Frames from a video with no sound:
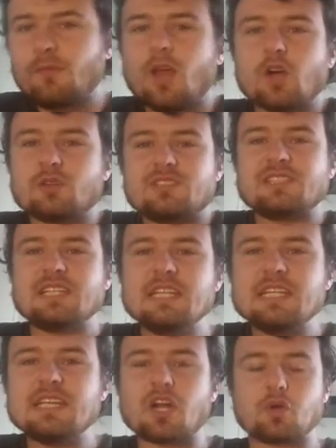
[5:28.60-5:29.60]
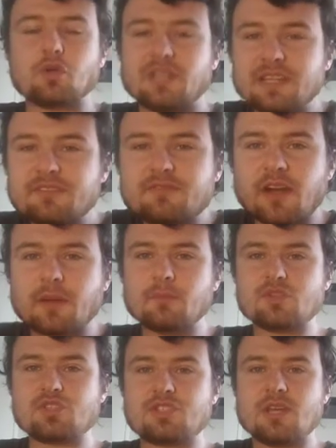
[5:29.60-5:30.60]
I was skinny. I couldn't lift very
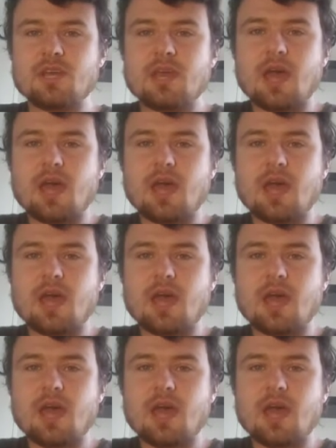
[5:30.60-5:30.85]
much.